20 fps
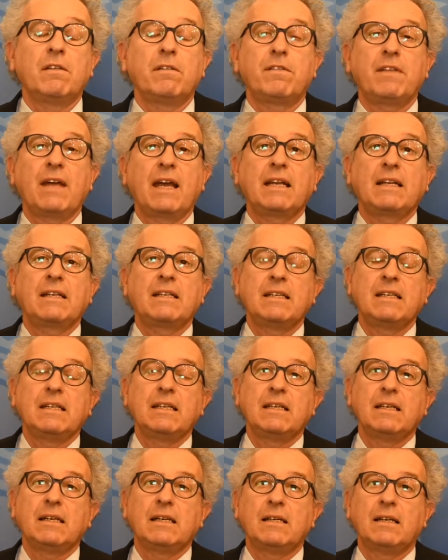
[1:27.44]
thank
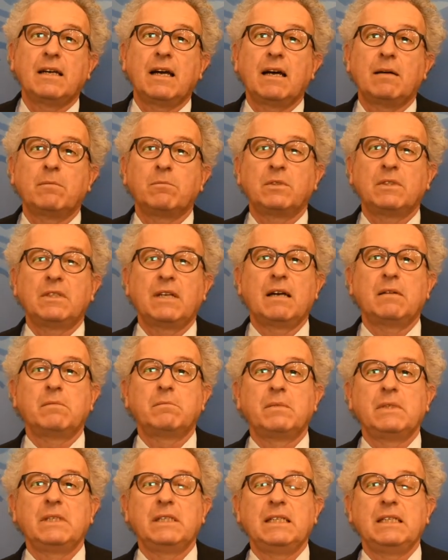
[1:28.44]
the Abu
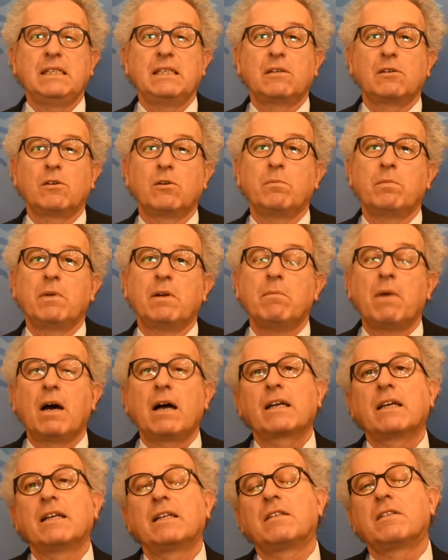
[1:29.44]
Dhabi Global
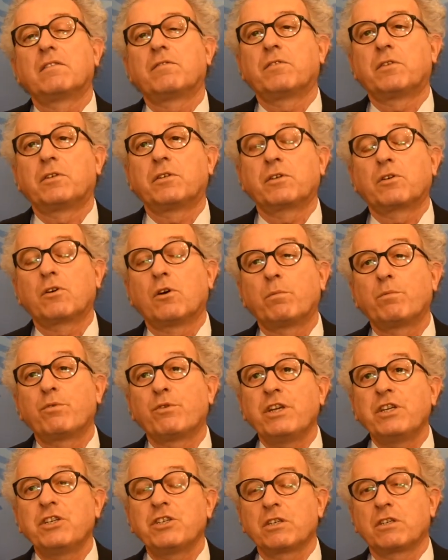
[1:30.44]
Market for the
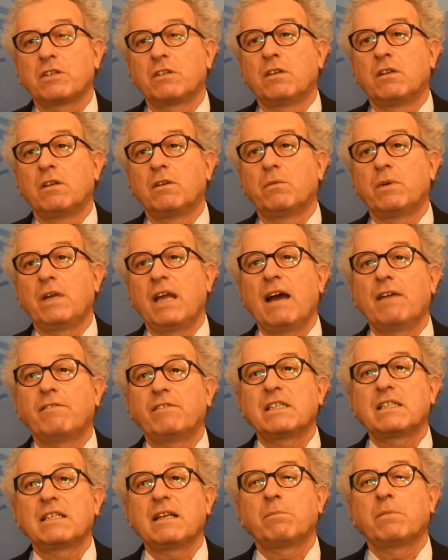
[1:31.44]
cooperation we have
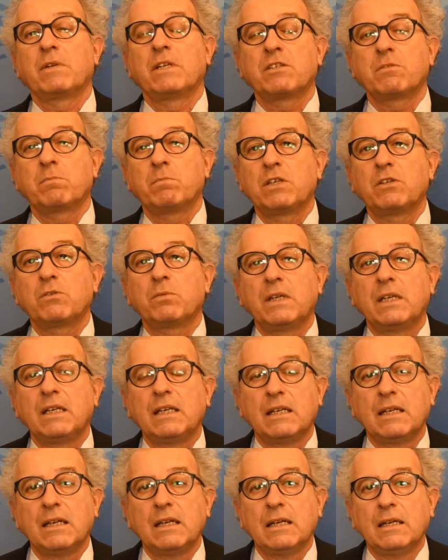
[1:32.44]
established
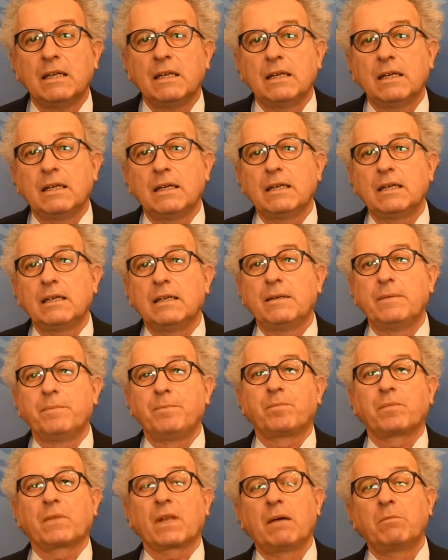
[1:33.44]
between
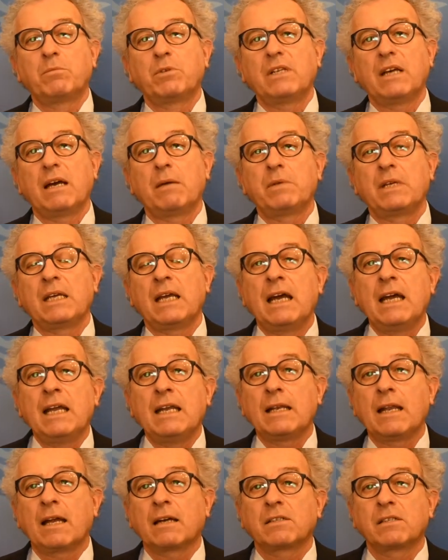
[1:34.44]
Abu Dhabi
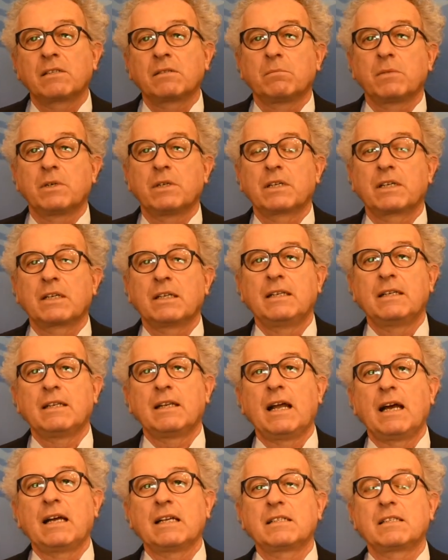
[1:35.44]
and Luxembourg in the
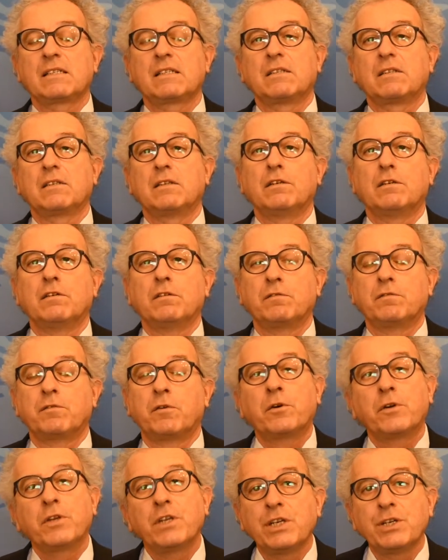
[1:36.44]
last
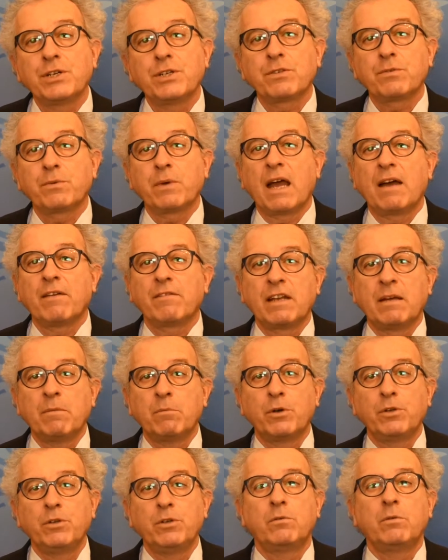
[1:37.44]
4 years. We have an
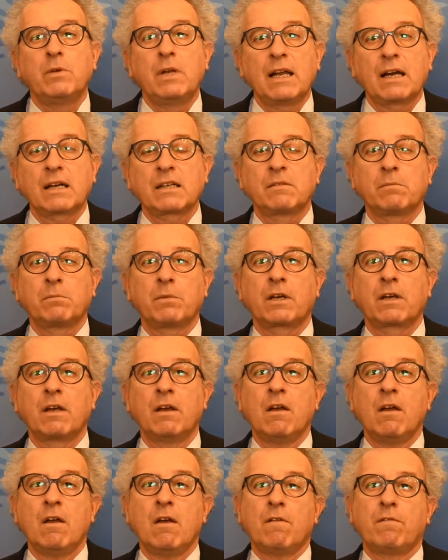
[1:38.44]
MOU with Luxembourg
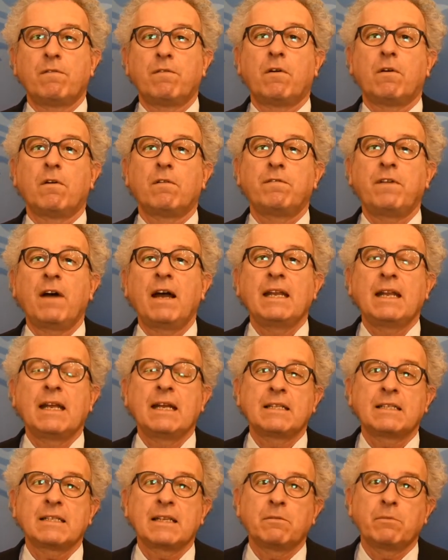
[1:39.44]
for
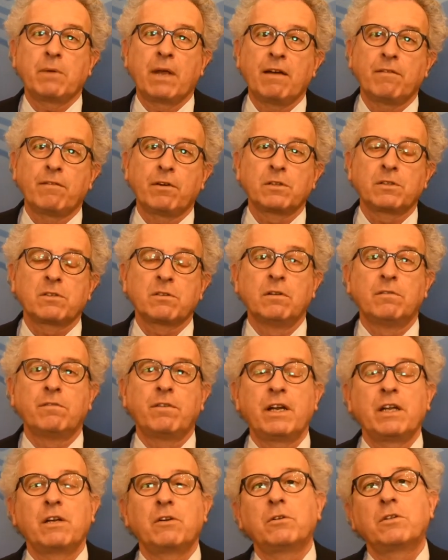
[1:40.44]
finance, and we have also a
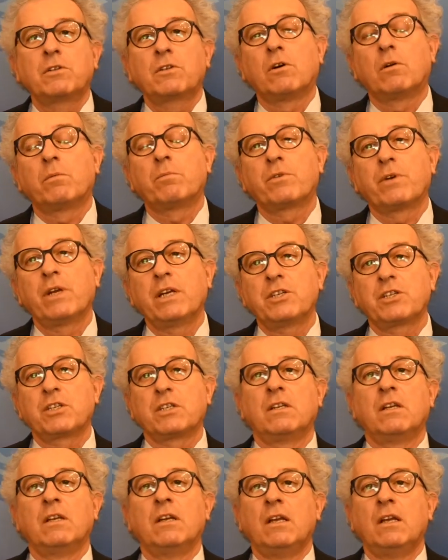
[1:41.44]
very good
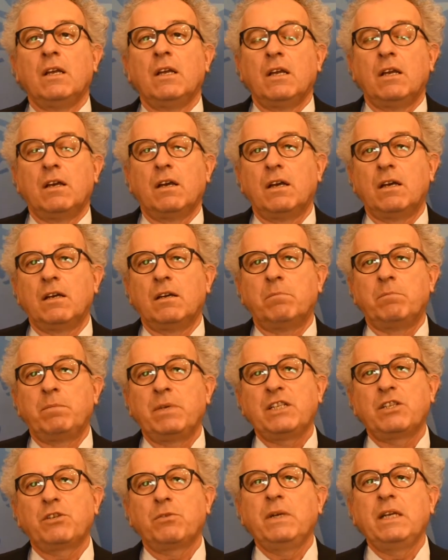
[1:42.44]
cooperation
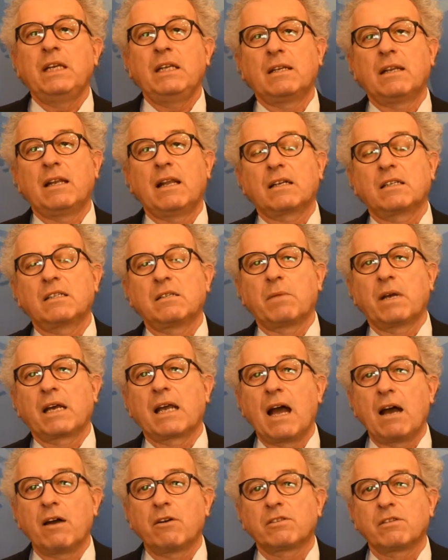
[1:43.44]
between the Luxembourg
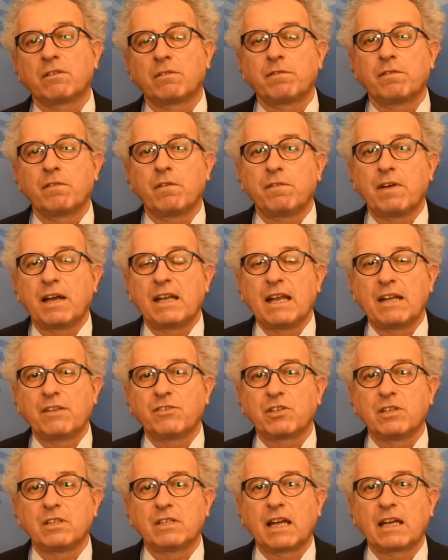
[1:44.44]
House of
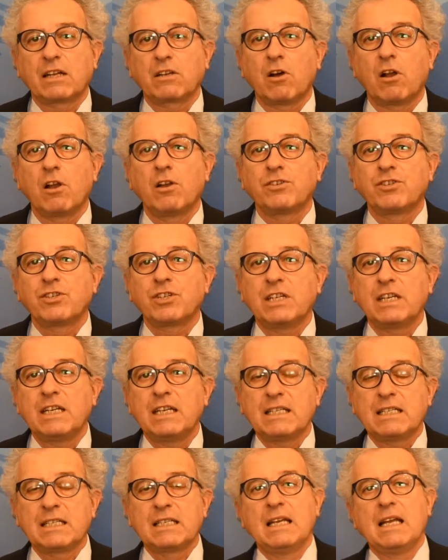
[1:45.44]
Financial
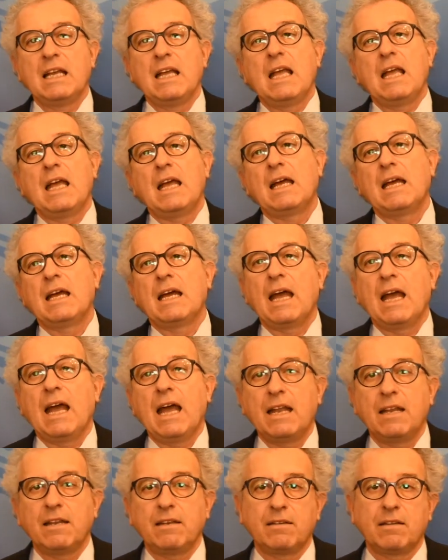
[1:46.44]
Technologies
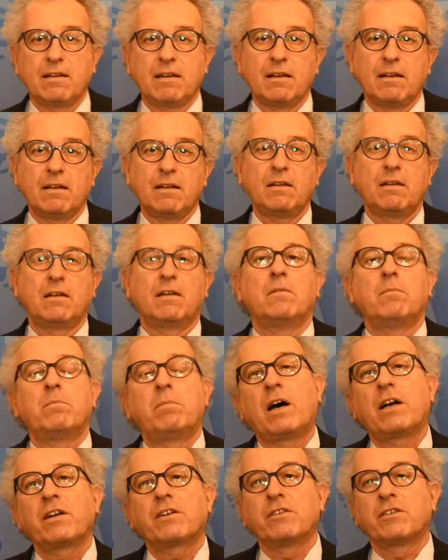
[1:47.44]
and
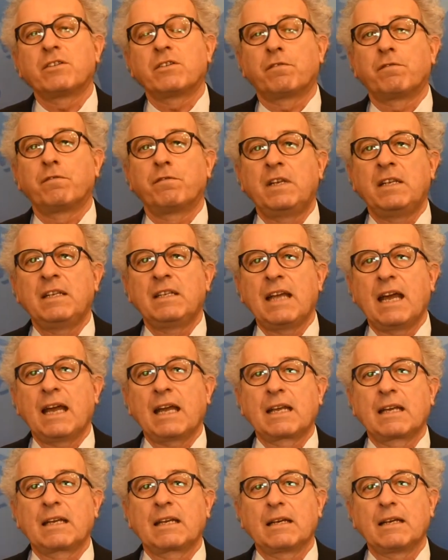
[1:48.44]
partners of
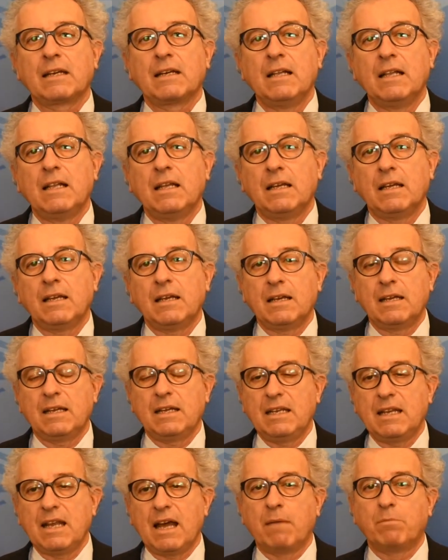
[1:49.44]
FinTech
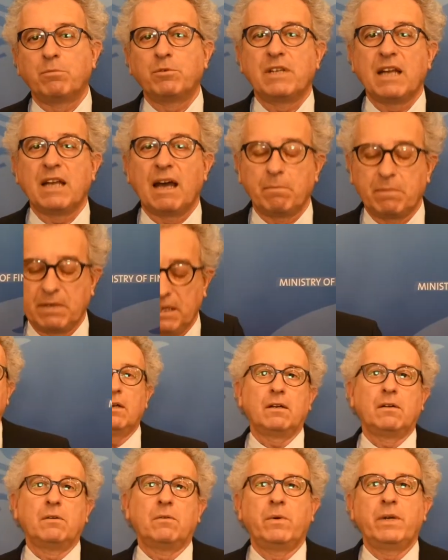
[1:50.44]
in Abu Dhabi.
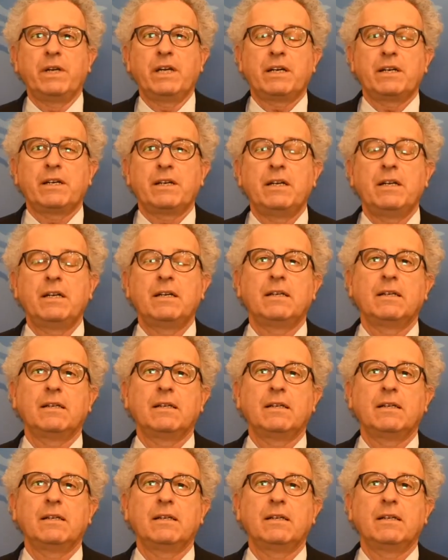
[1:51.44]
We are